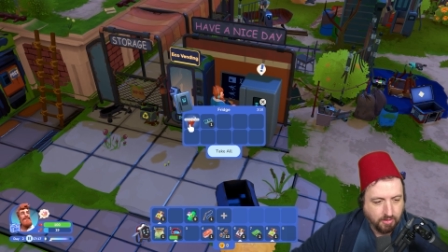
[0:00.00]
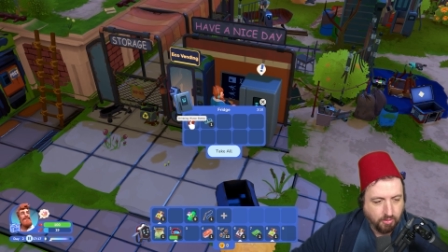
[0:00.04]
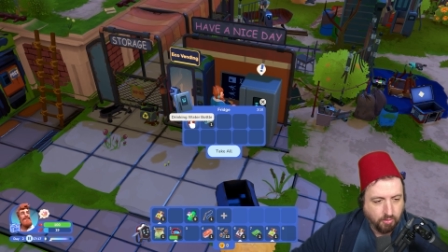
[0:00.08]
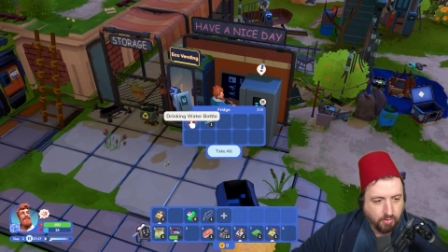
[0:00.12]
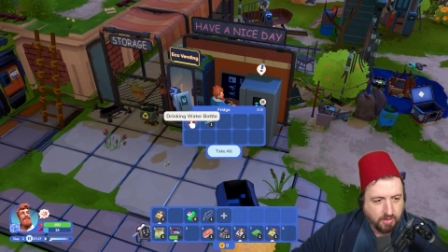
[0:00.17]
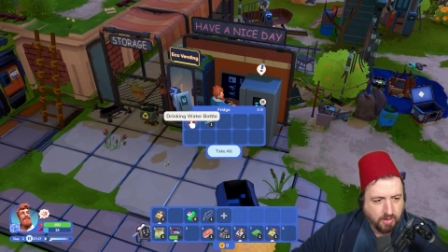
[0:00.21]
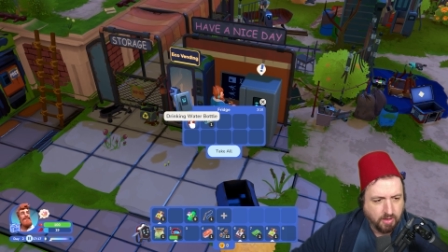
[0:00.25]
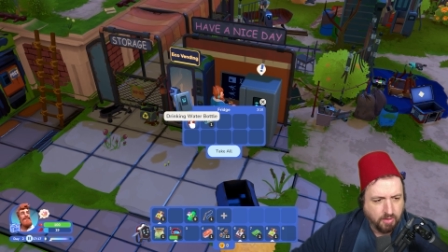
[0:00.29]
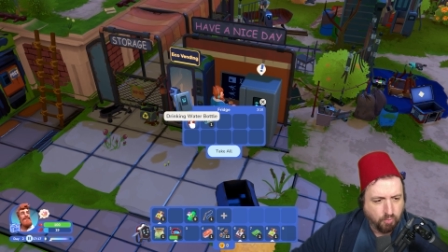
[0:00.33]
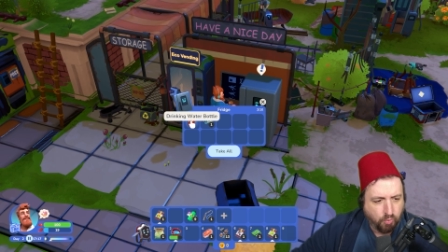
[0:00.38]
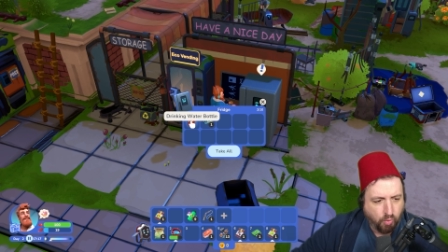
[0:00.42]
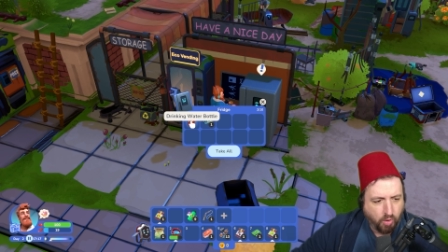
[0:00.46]
Oh, I
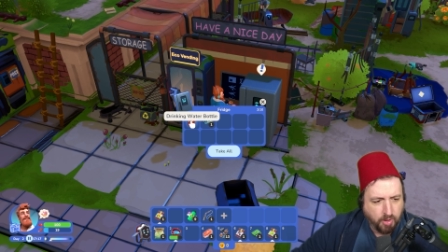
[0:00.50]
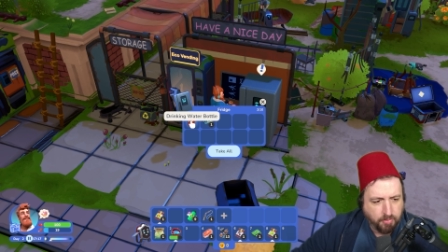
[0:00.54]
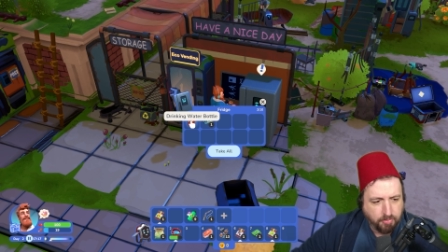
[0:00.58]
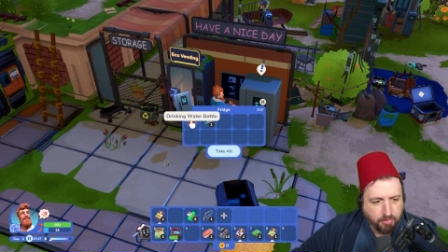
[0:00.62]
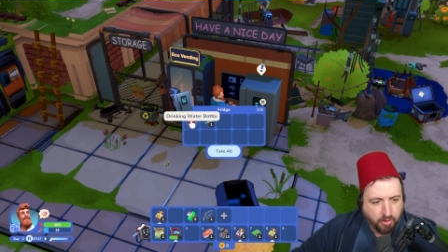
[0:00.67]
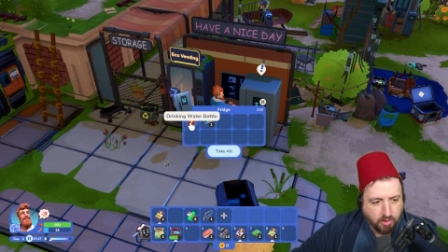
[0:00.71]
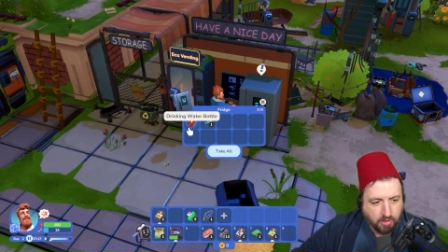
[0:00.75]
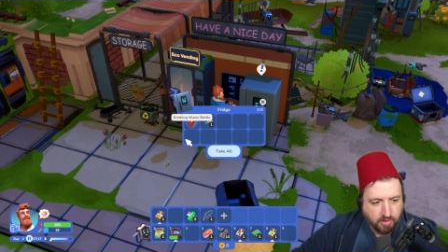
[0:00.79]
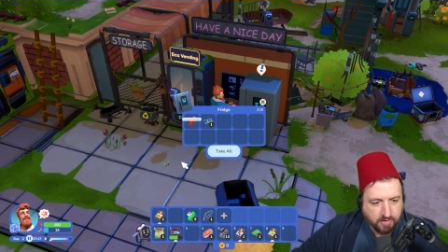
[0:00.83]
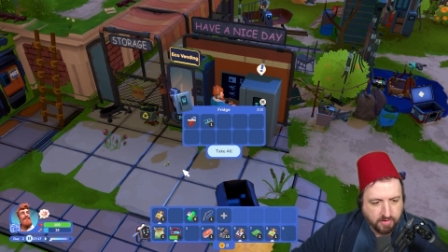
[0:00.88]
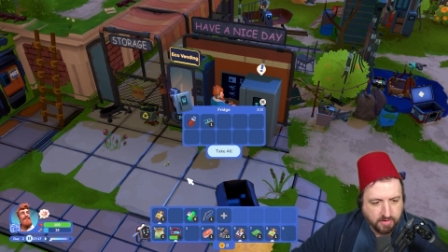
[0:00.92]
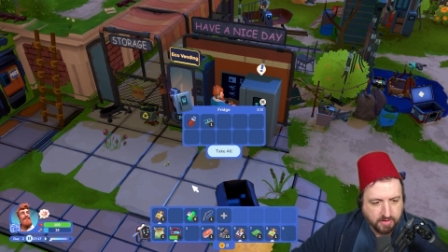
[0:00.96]
got a water
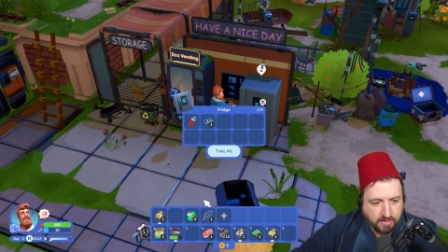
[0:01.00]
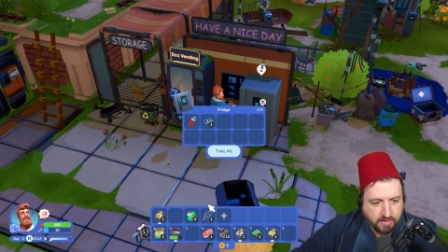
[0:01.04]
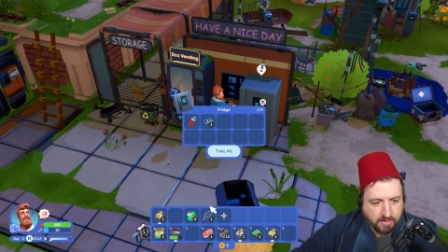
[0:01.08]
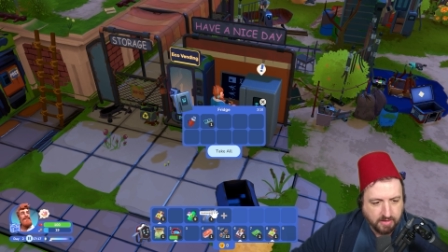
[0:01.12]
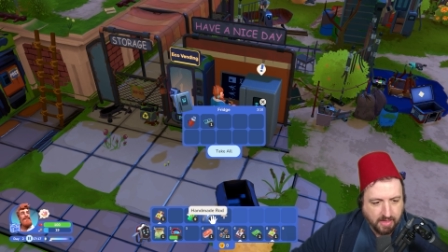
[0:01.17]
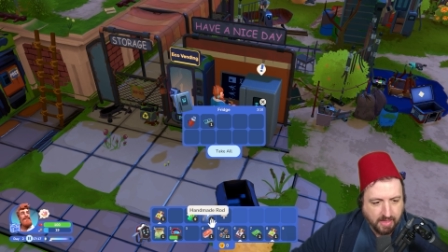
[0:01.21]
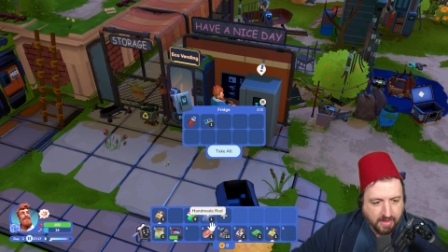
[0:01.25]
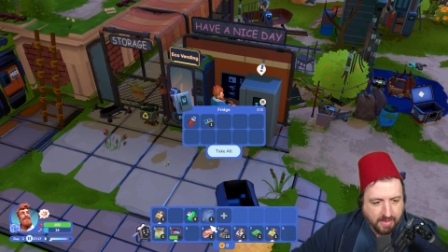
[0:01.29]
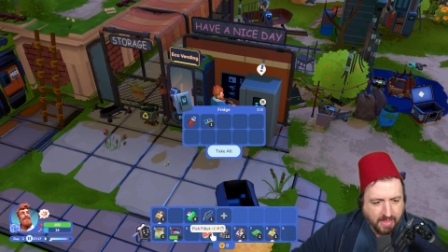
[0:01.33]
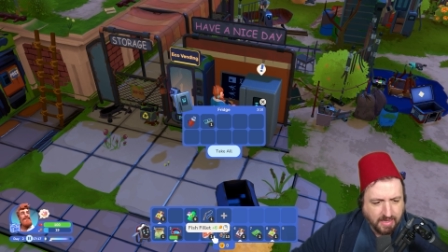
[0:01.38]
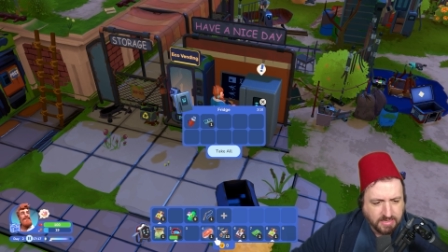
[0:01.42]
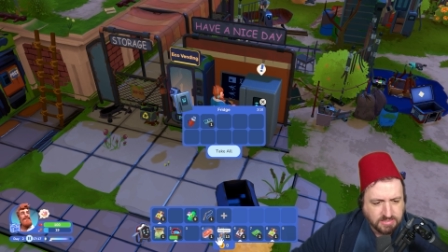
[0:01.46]
bottle on here.
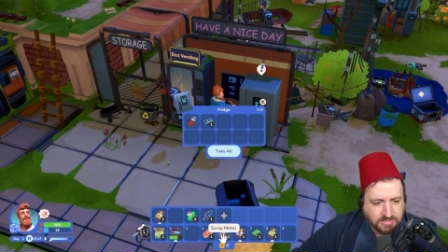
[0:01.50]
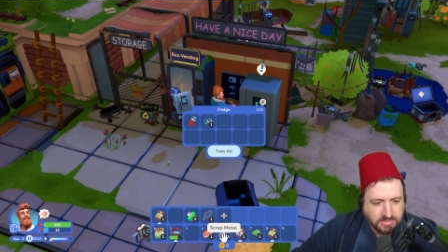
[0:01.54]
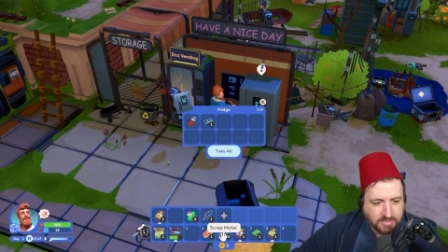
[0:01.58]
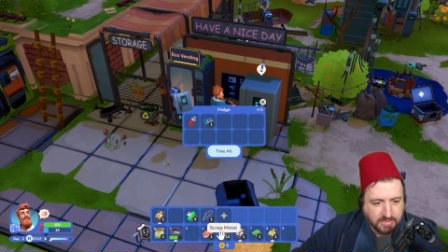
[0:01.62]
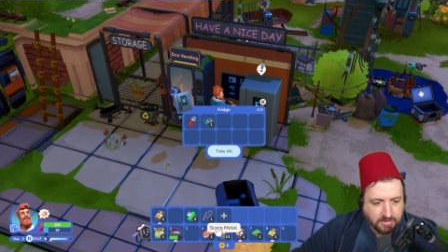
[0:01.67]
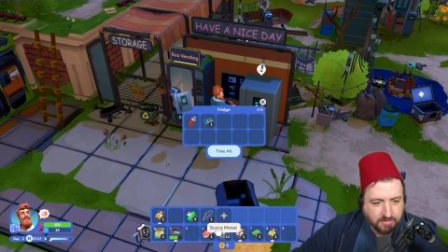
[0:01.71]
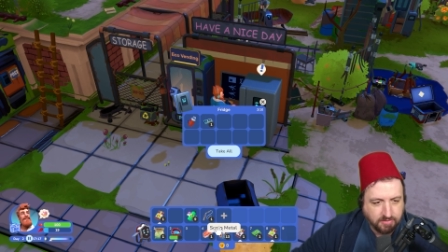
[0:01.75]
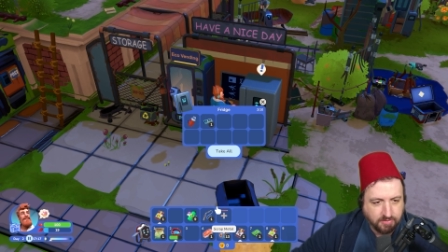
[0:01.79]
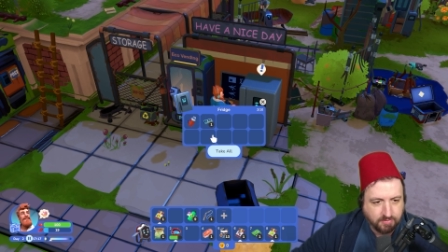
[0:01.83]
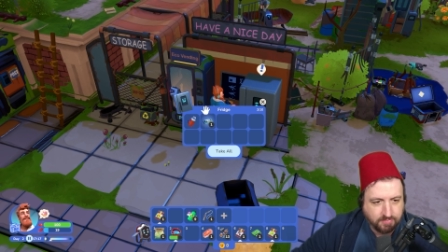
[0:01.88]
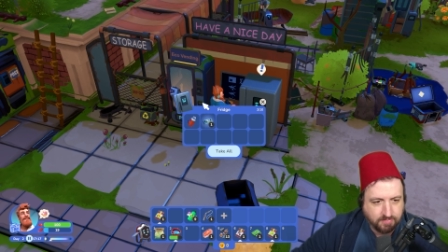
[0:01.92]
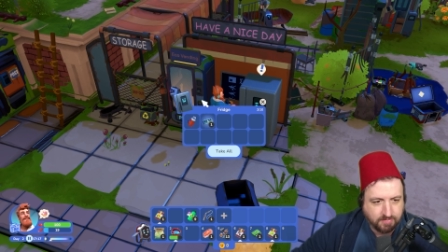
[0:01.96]
And
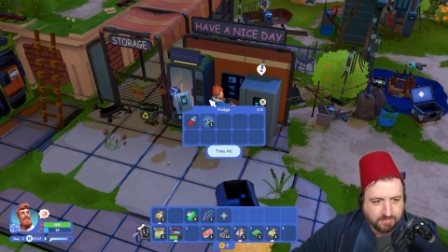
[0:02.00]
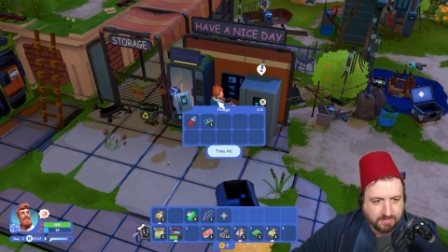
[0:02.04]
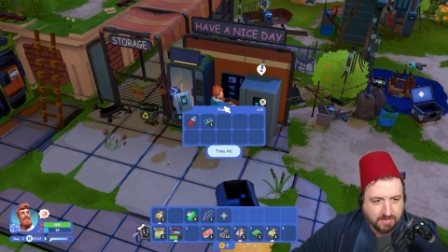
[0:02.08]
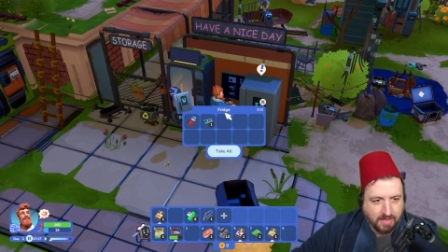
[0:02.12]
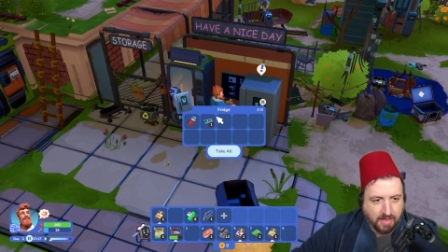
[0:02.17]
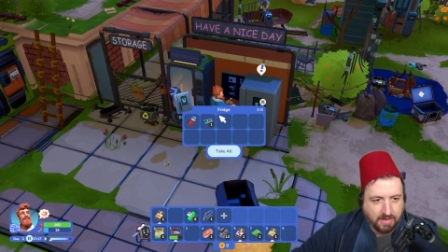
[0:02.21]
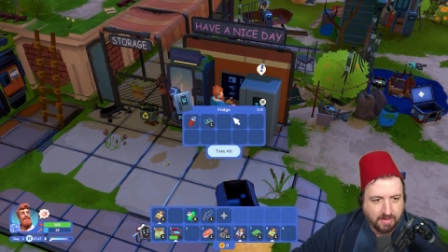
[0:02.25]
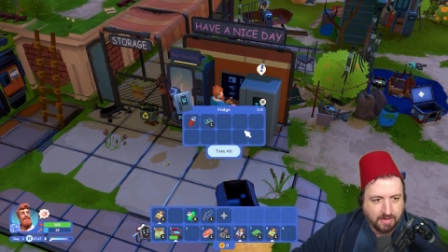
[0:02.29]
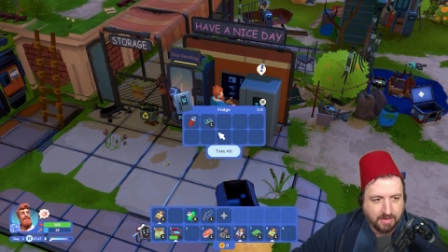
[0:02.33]
actually this is kind